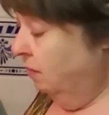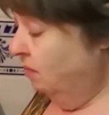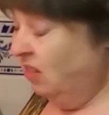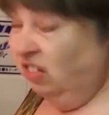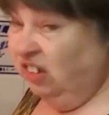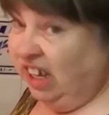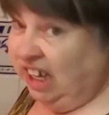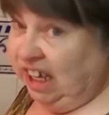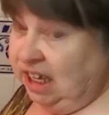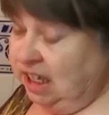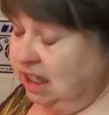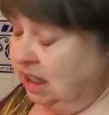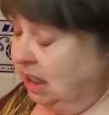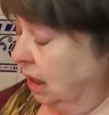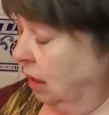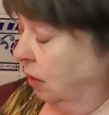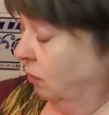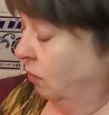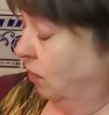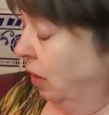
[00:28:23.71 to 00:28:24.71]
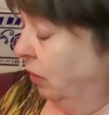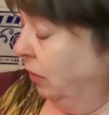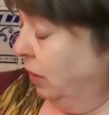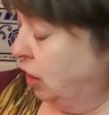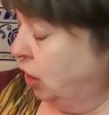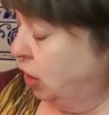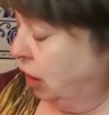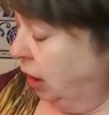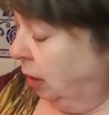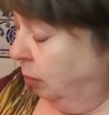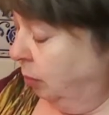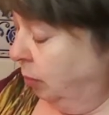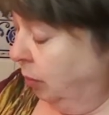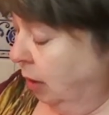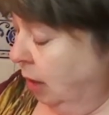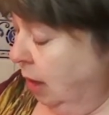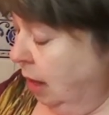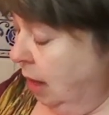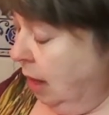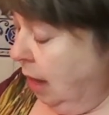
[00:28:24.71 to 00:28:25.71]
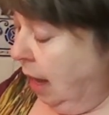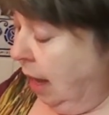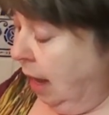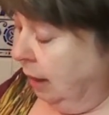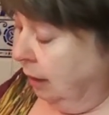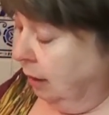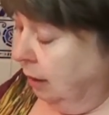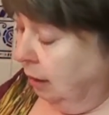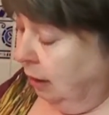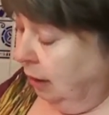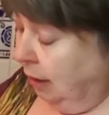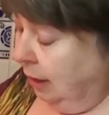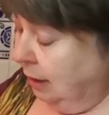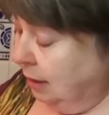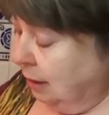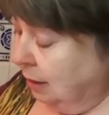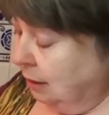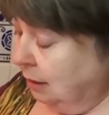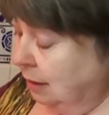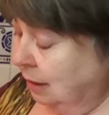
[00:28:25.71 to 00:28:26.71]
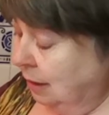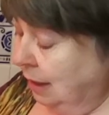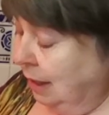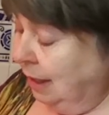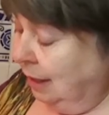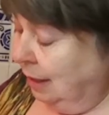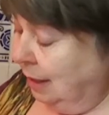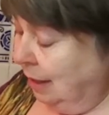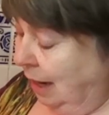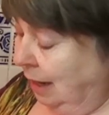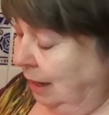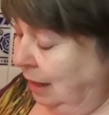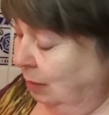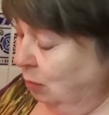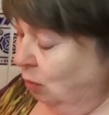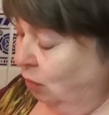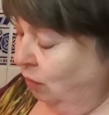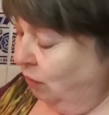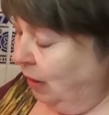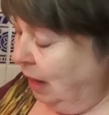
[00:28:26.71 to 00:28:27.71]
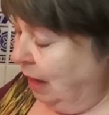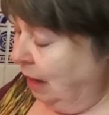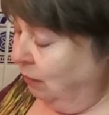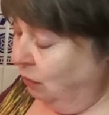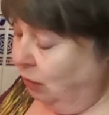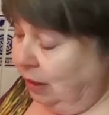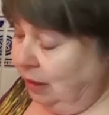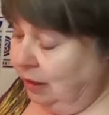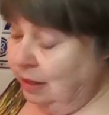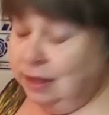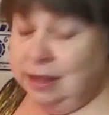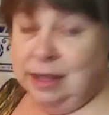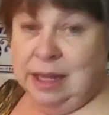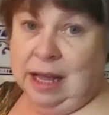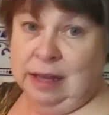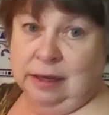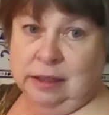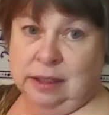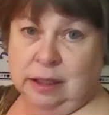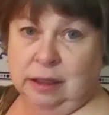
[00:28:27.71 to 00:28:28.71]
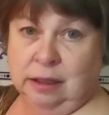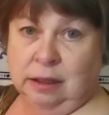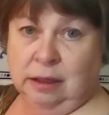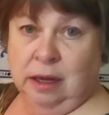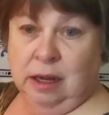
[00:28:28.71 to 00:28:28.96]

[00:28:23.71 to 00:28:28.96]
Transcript: Very easy, very cheap, and it doesn't need any more flavouring than that